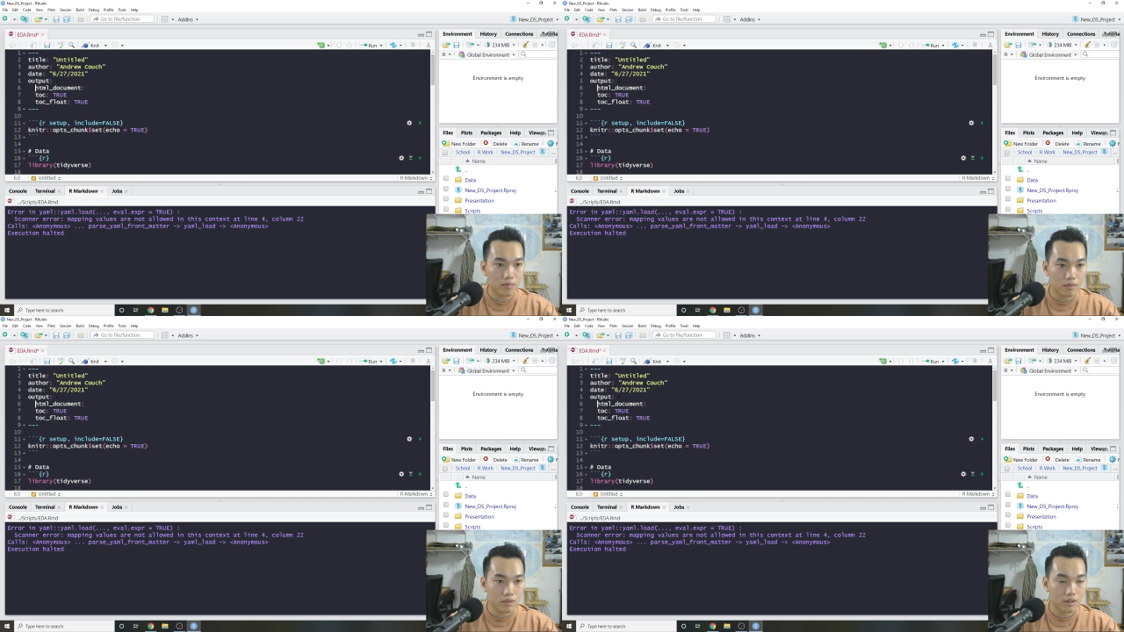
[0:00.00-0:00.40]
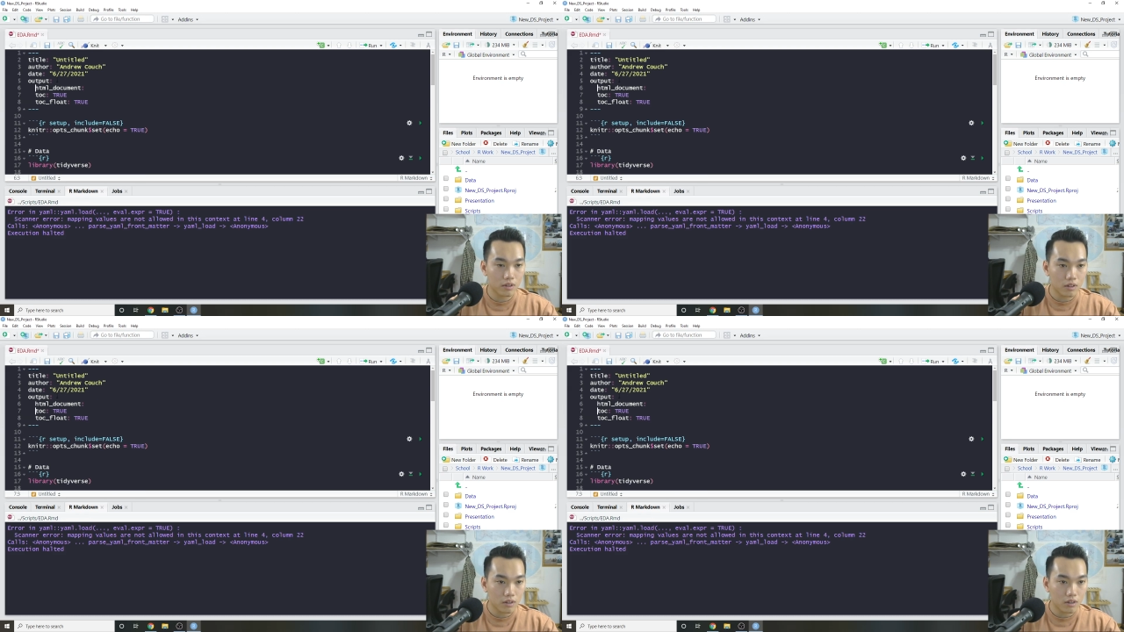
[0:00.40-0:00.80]

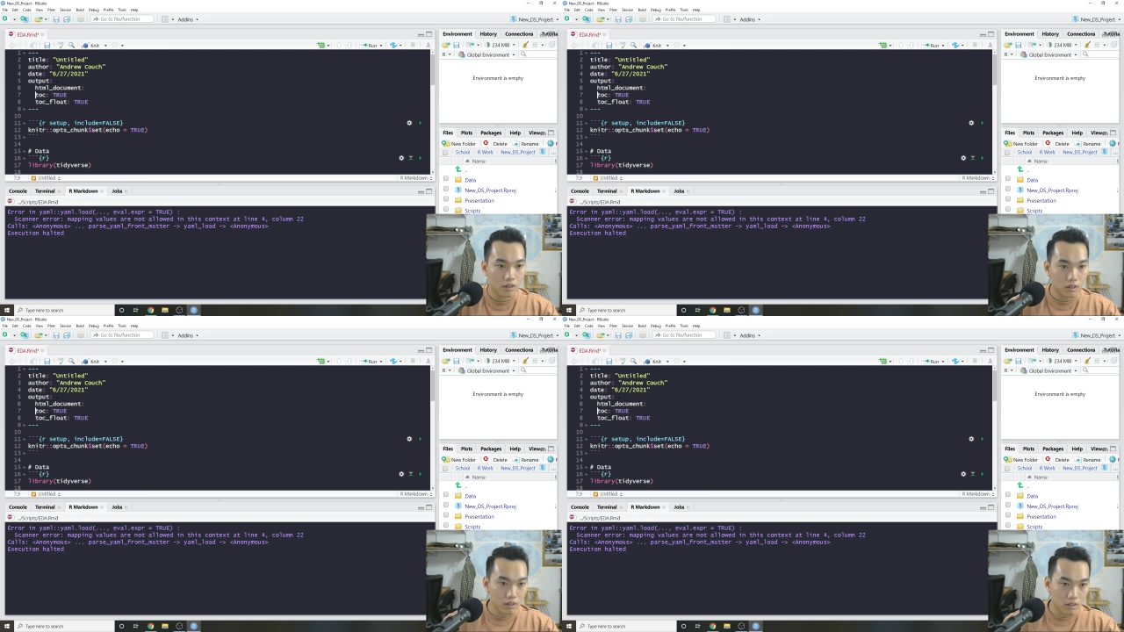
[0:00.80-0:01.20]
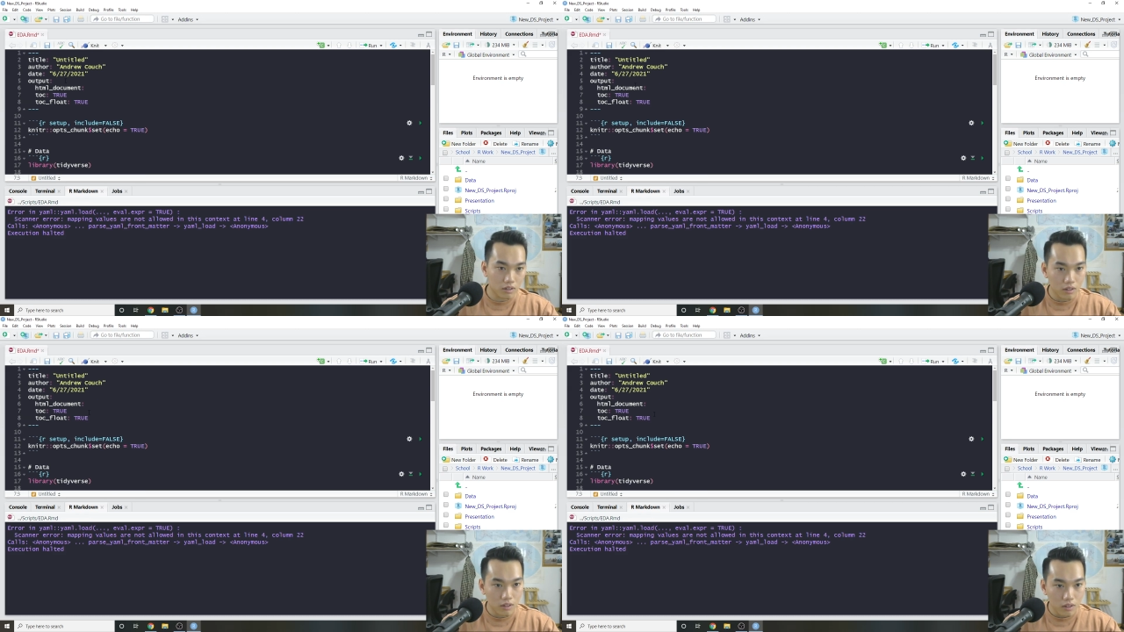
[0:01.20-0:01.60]

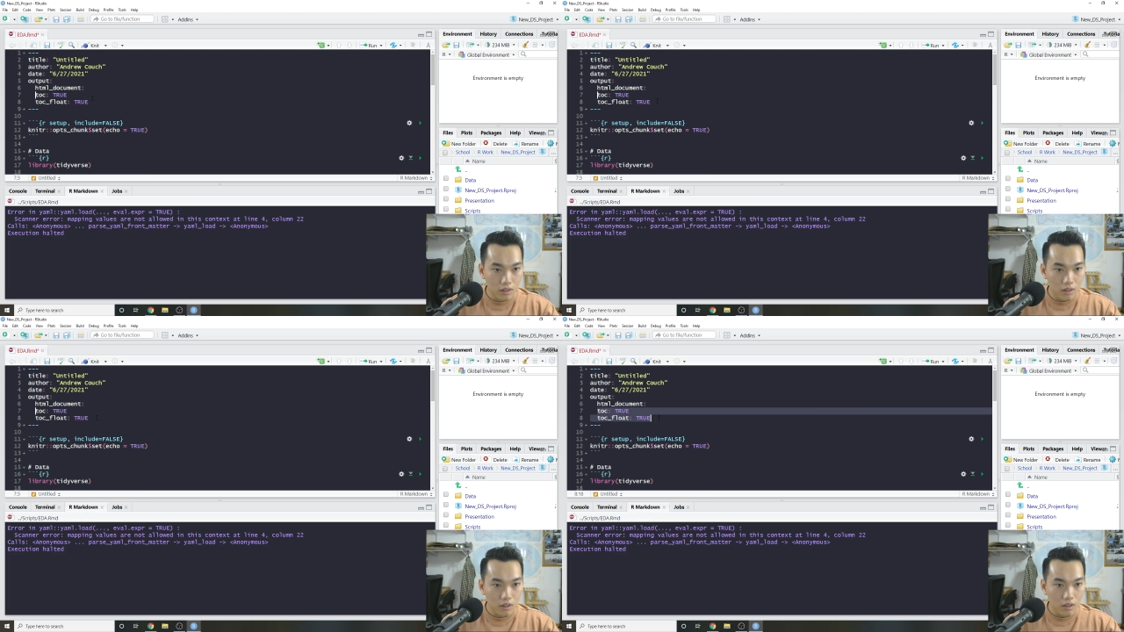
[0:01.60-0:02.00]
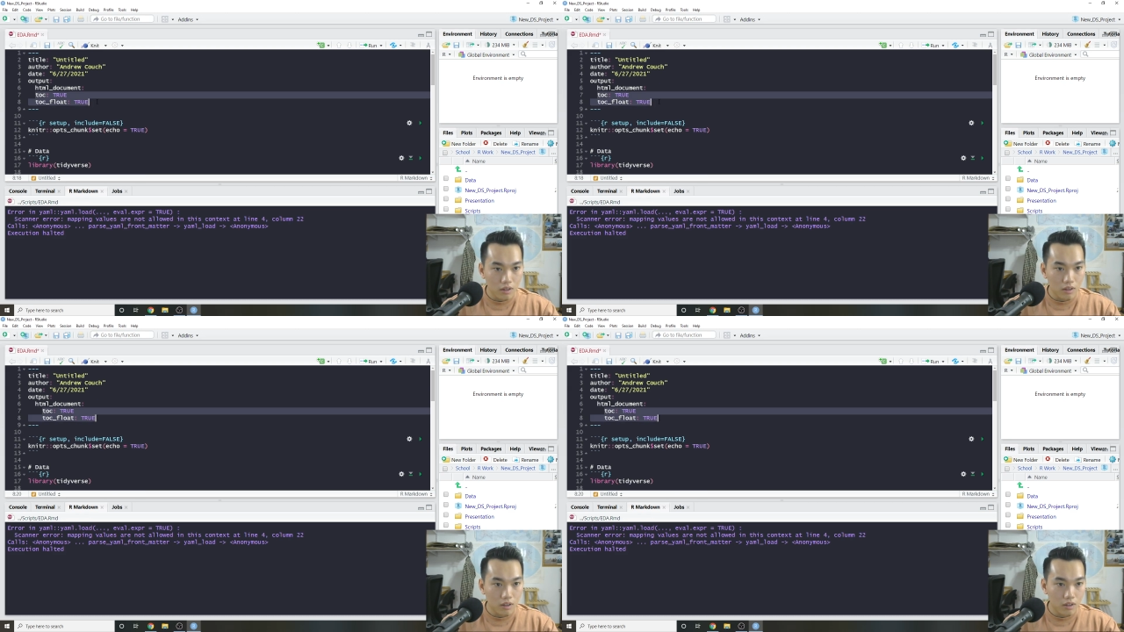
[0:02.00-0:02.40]

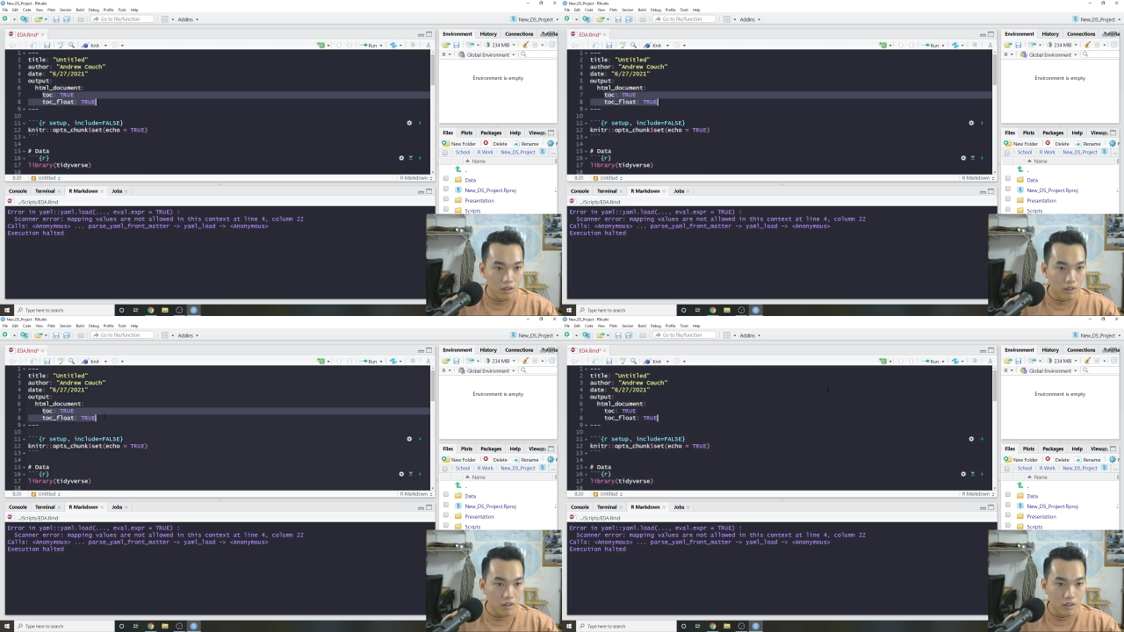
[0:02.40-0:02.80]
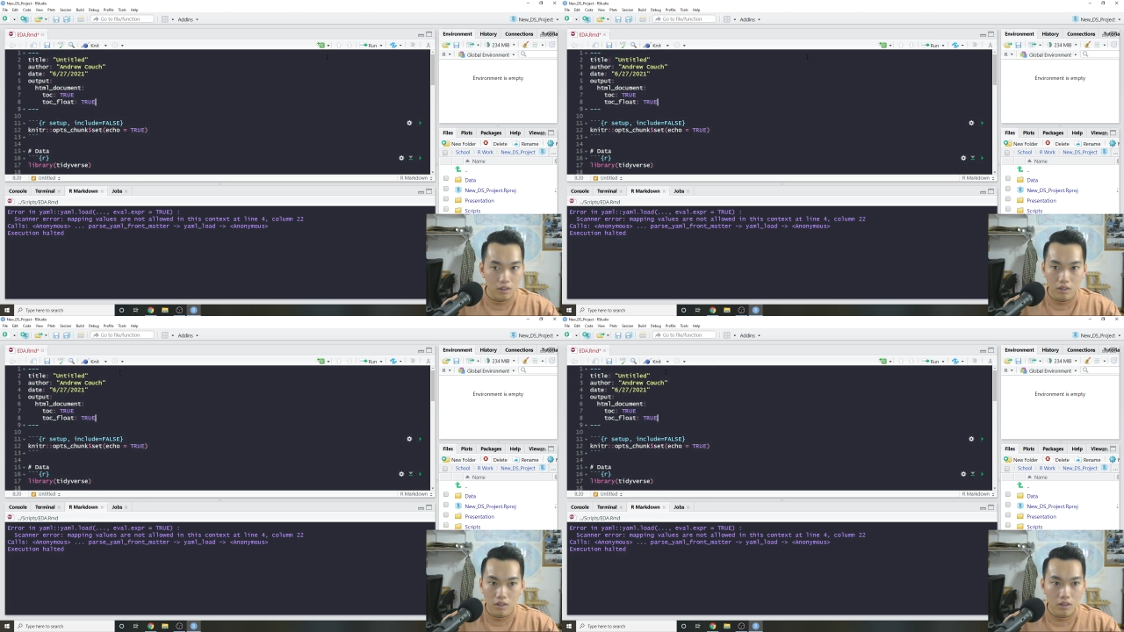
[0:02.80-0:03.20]

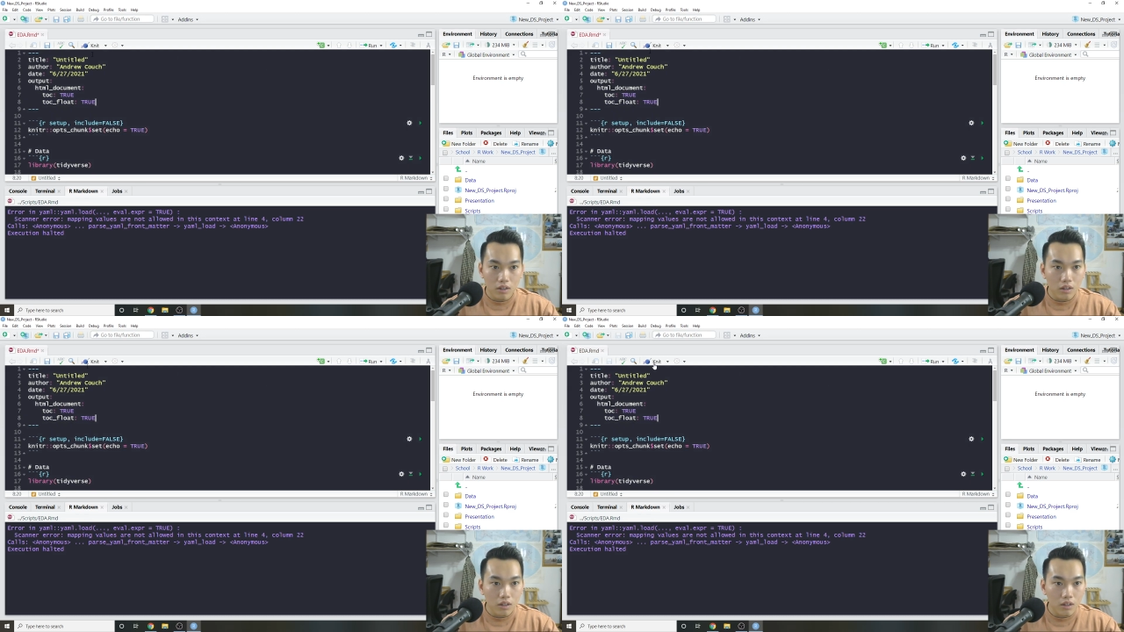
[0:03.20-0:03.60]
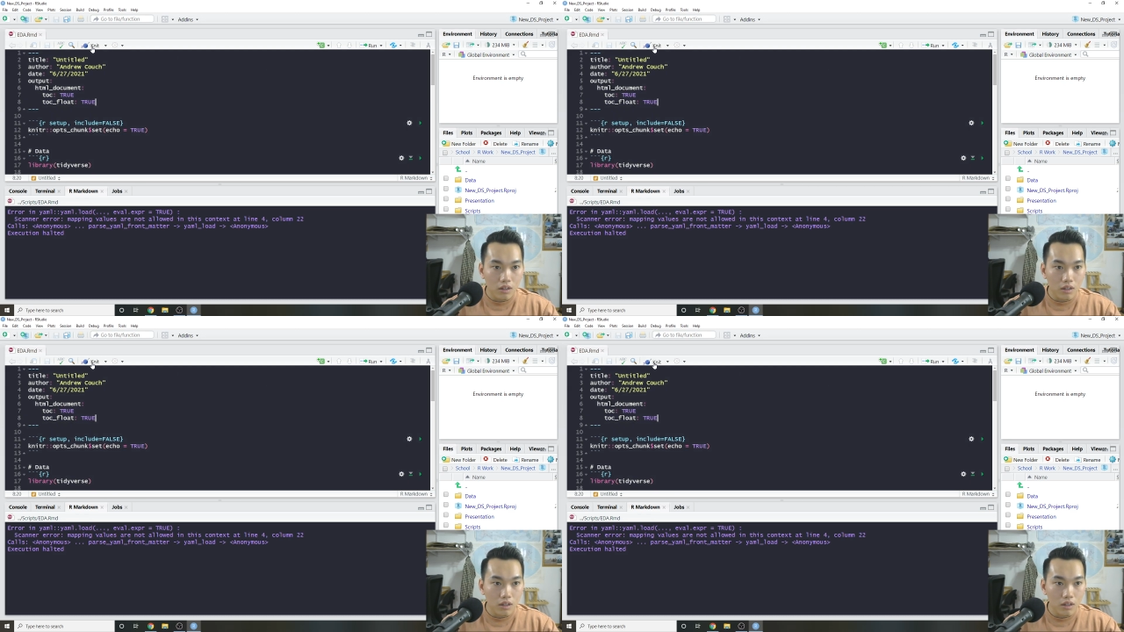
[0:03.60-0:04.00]

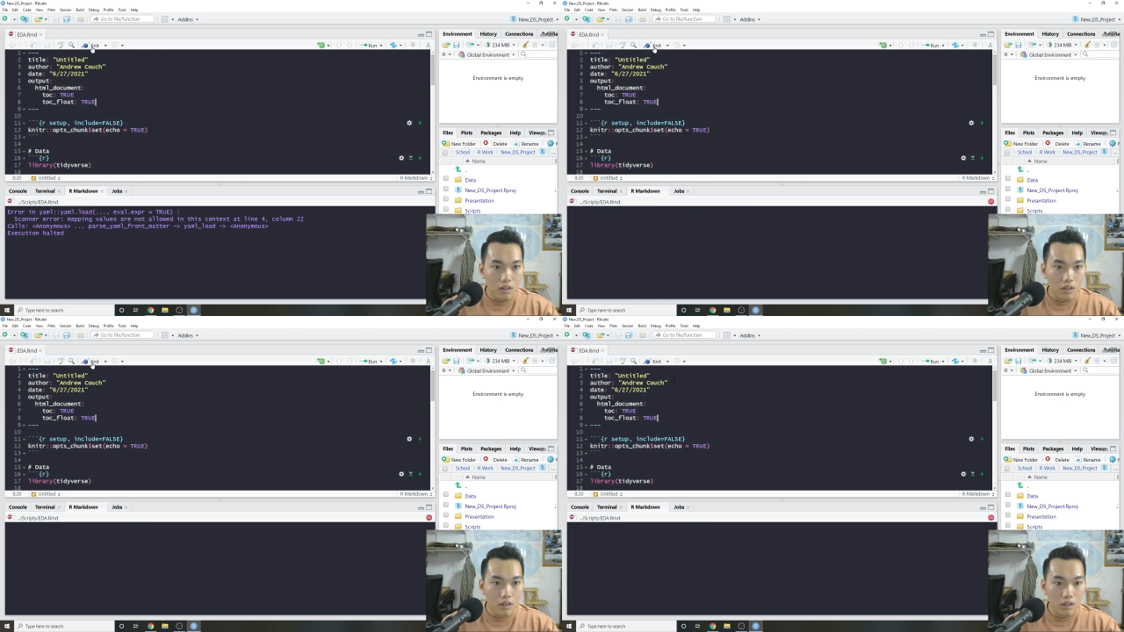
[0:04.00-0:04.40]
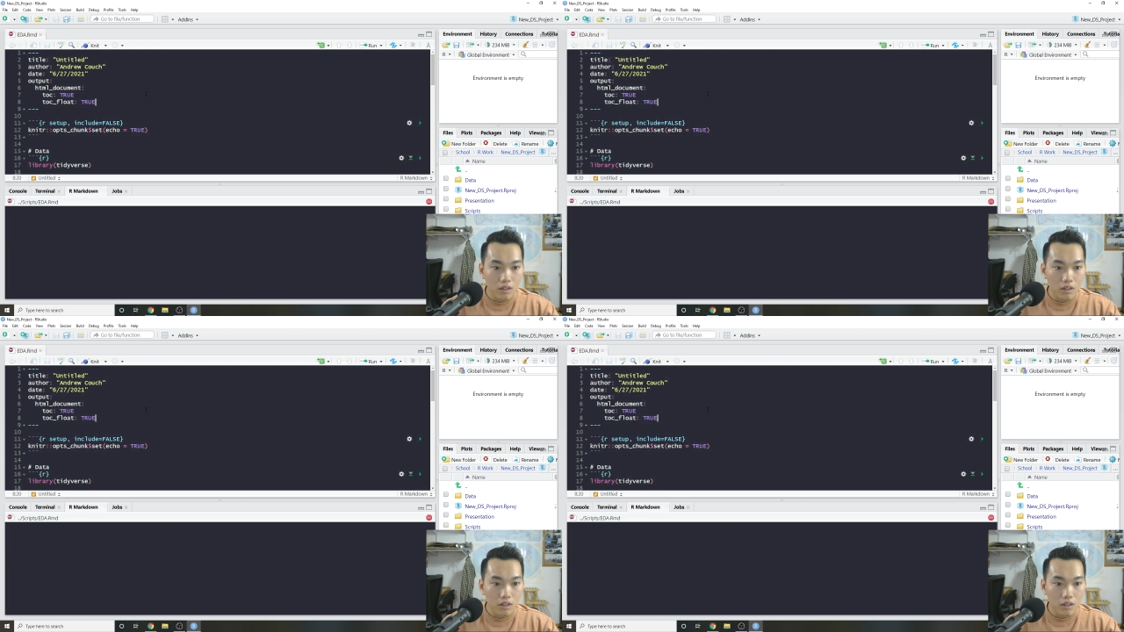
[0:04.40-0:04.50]
(silence)